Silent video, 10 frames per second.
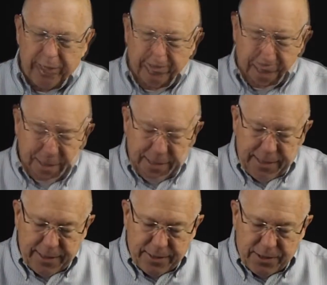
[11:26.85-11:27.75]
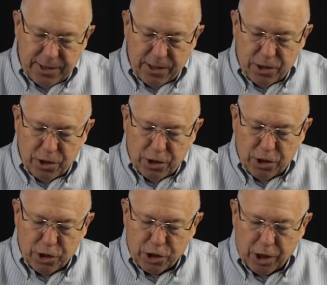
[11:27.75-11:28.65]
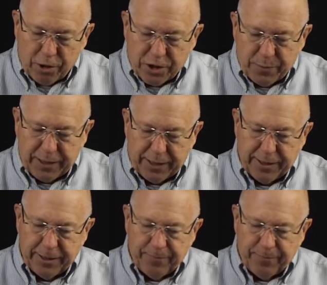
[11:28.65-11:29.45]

The second is shutter speed,